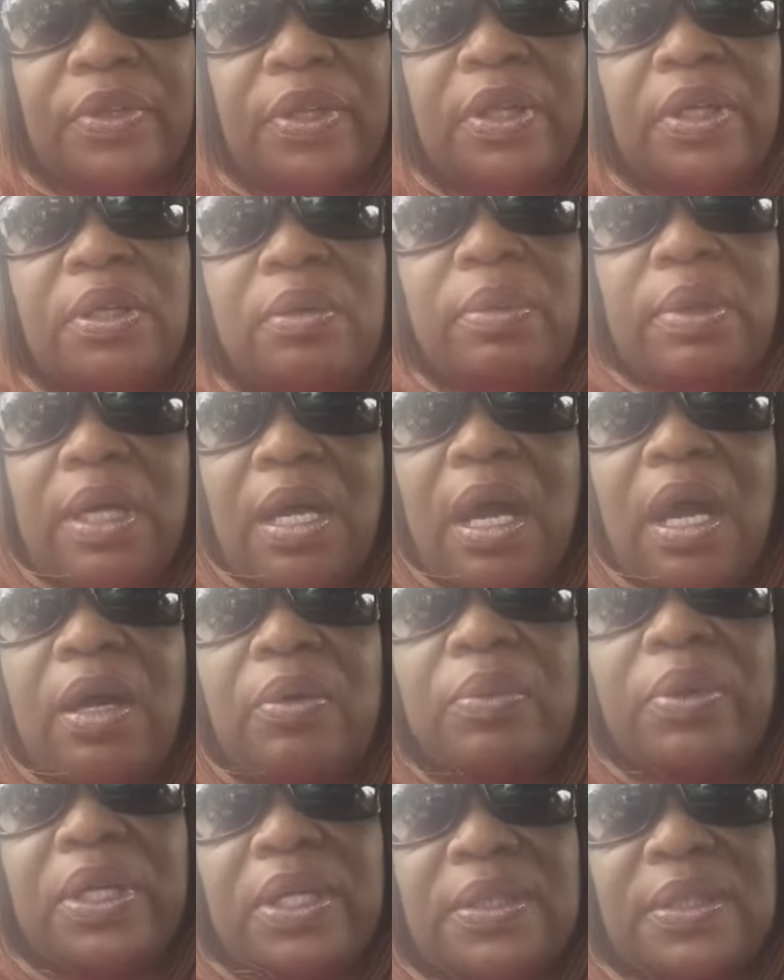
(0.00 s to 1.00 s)
Anyway,
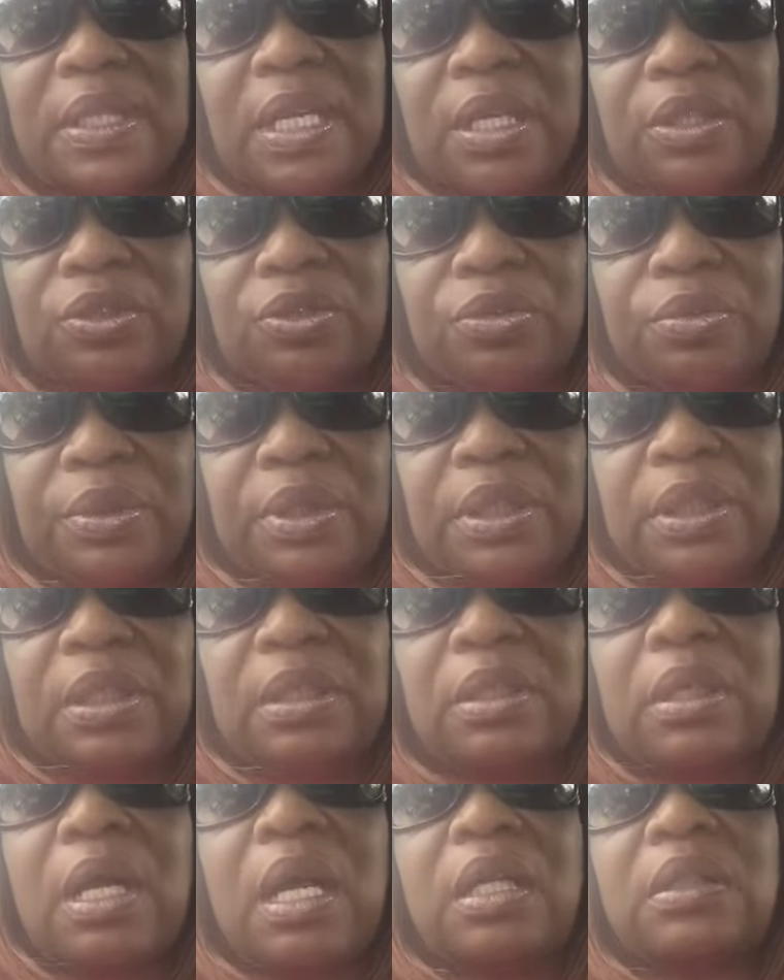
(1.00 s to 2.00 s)
I'm exaggerating.
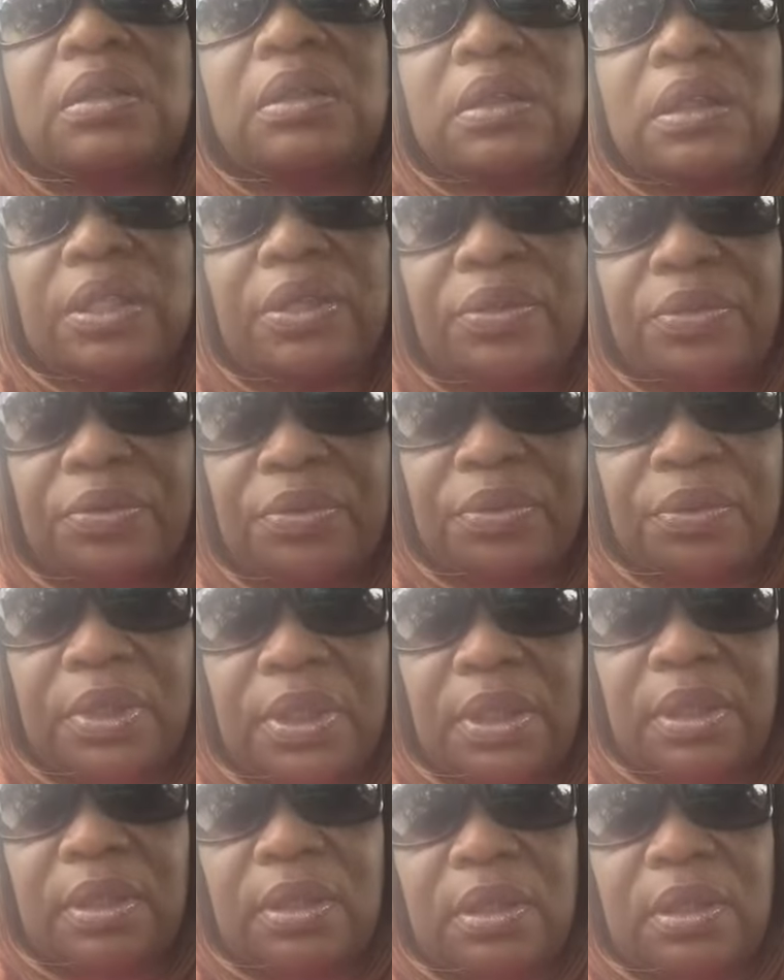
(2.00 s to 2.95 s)
I'll say 3.